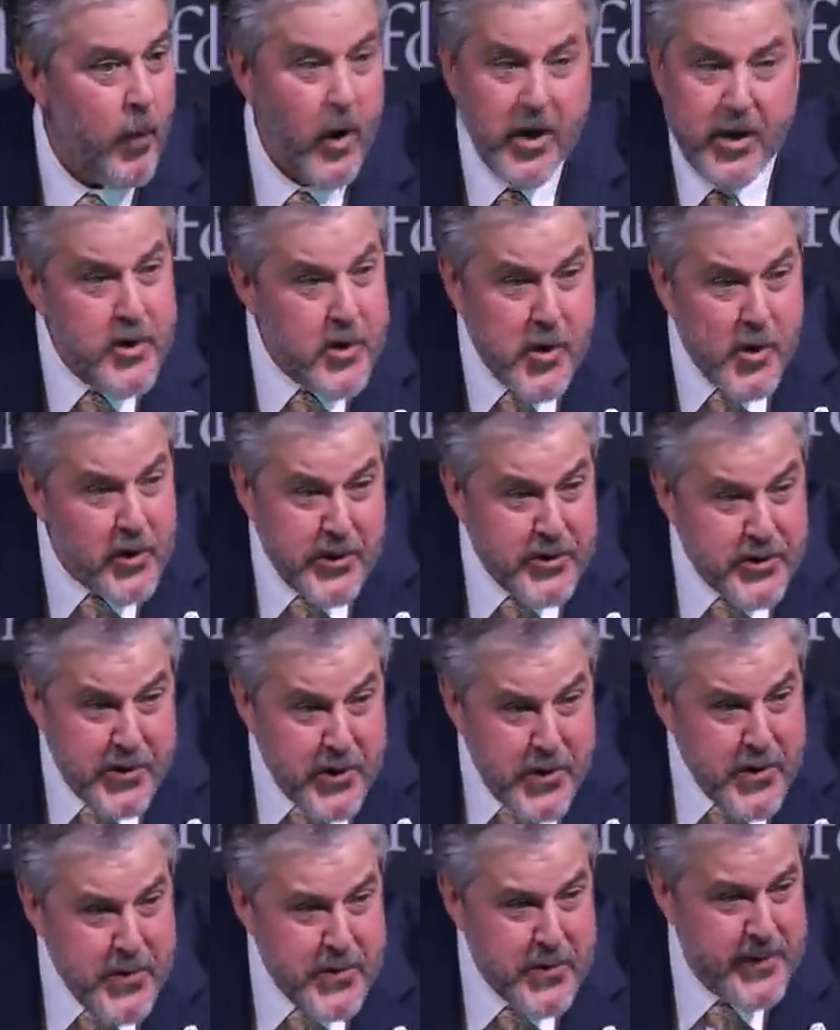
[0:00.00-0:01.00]
What are you going to
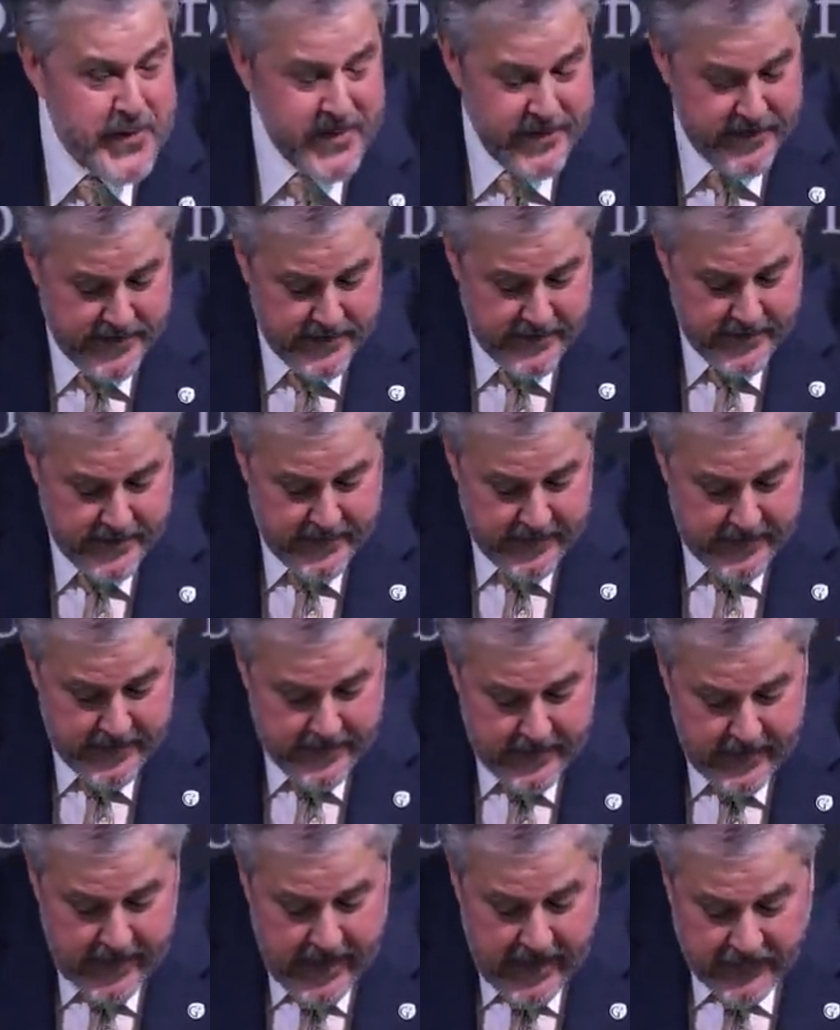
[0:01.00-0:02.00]
do?
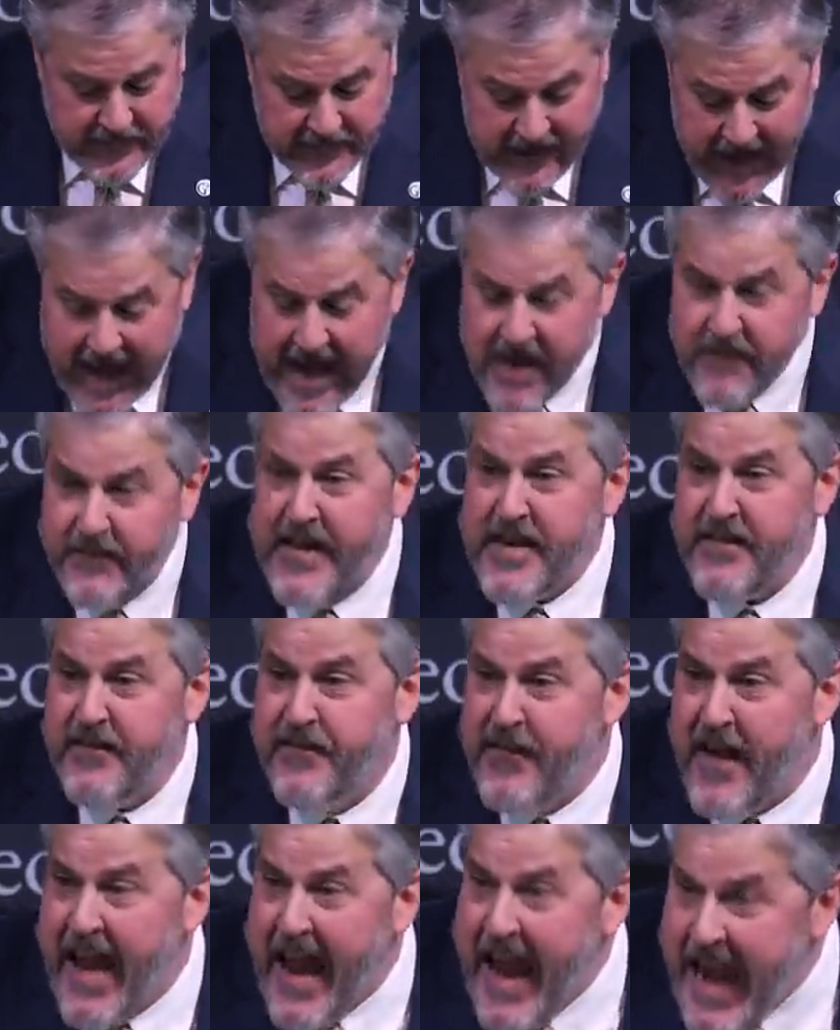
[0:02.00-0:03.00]

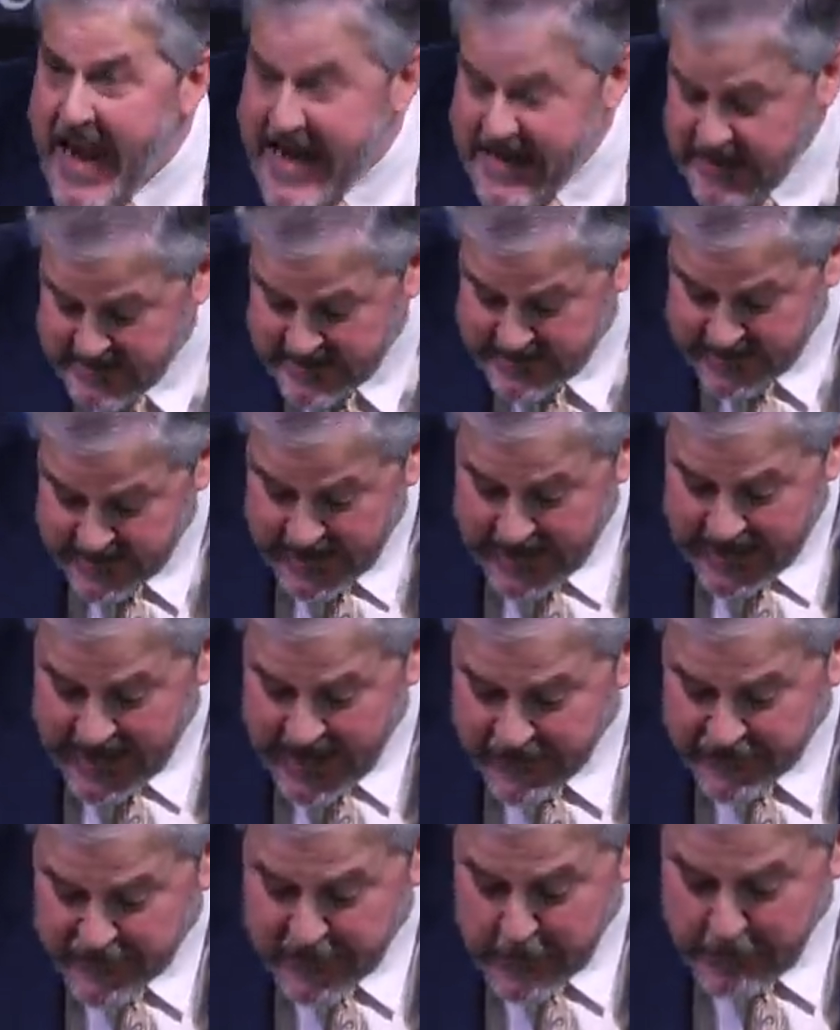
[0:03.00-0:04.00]
Saving faith
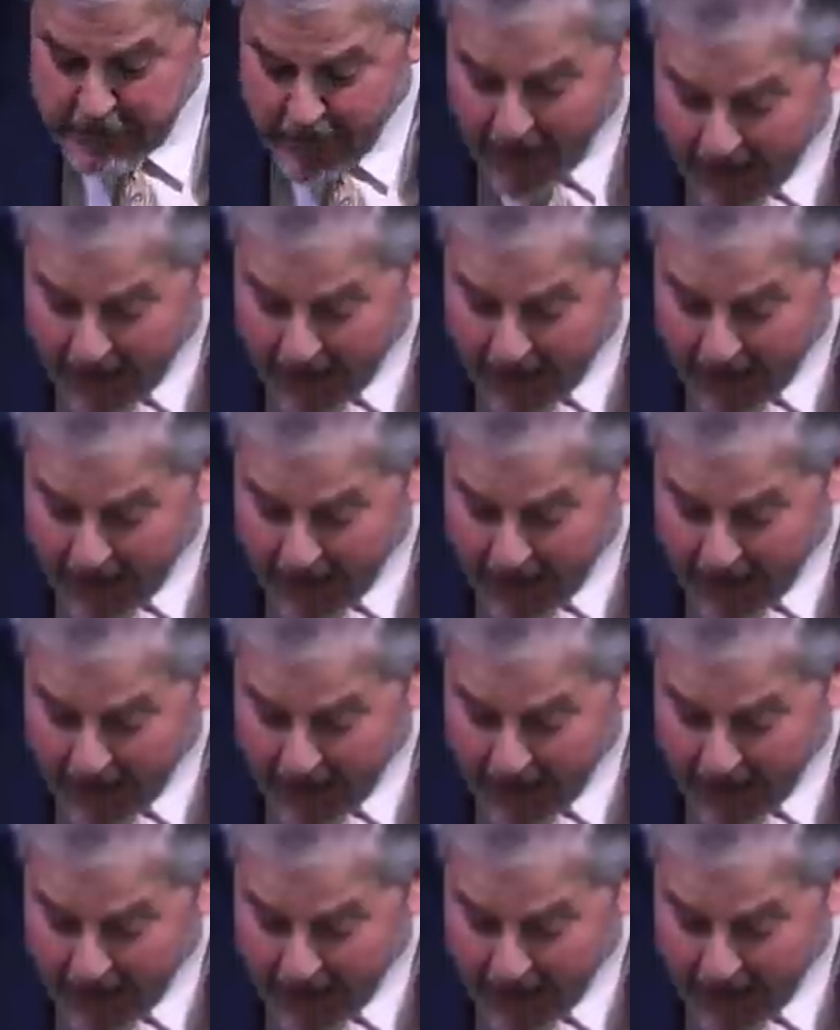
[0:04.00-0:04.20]
is the